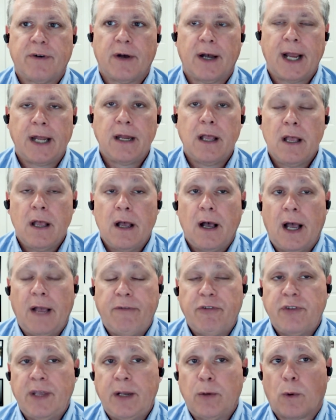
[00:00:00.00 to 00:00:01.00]
find,
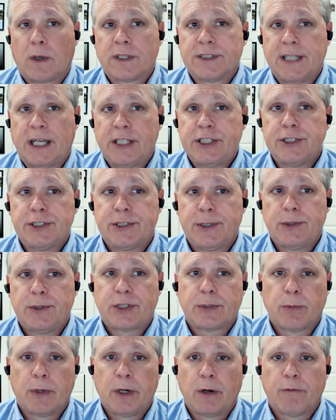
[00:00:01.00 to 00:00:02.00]
I've seen organizations
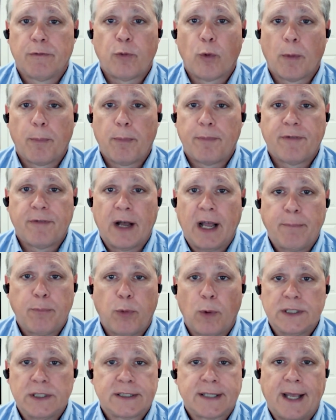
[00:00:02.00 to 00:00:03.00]
use three or four
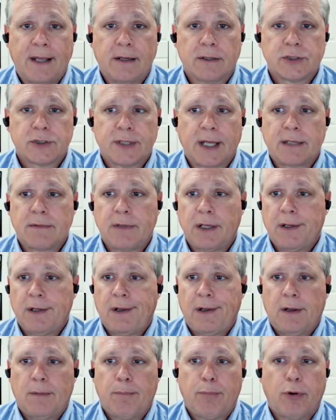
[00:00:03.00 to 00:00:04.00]
five point scales like
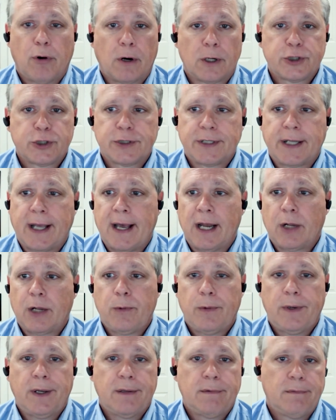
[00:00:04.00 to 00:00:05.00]
partially
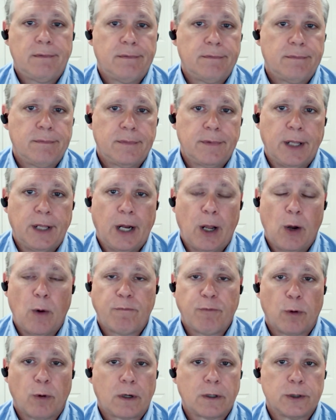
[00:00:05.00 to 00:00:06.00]
adequate, you
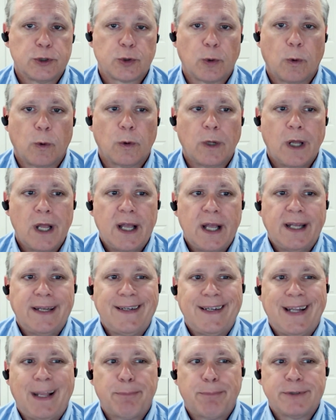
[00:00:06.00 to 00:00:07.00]
know, for control.
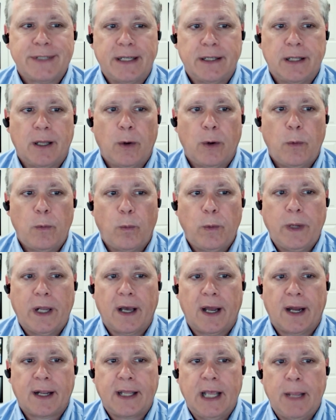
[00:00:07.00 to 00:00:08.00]
Typically though, we
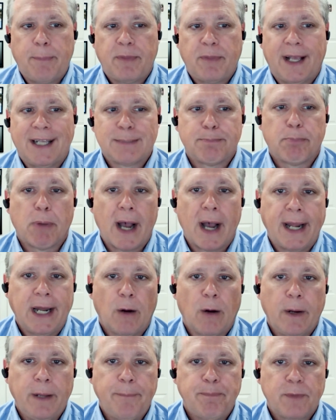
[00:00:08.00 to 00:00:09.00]
kind of keep things
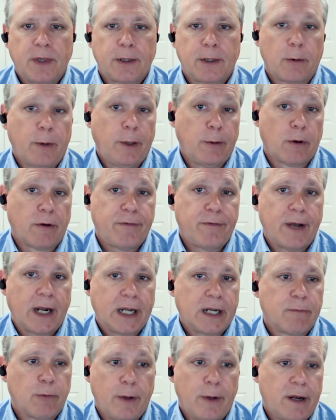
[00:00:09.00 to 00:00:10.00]
binary. They're either
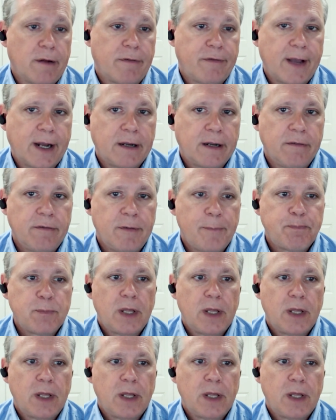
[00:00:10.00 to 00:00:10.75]
effective or ineffective.